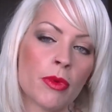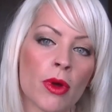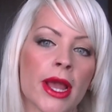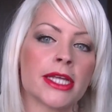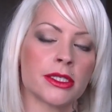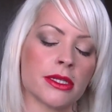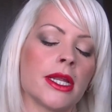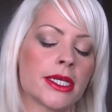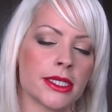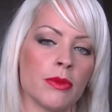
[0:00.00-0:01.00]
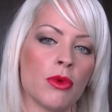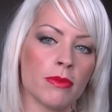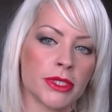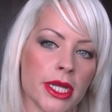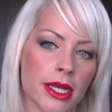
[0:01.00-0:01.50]
But what I guess, like I say, what
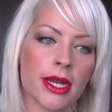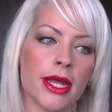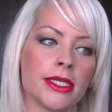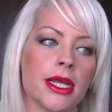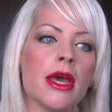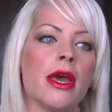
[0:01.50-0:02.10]
I'm saying is,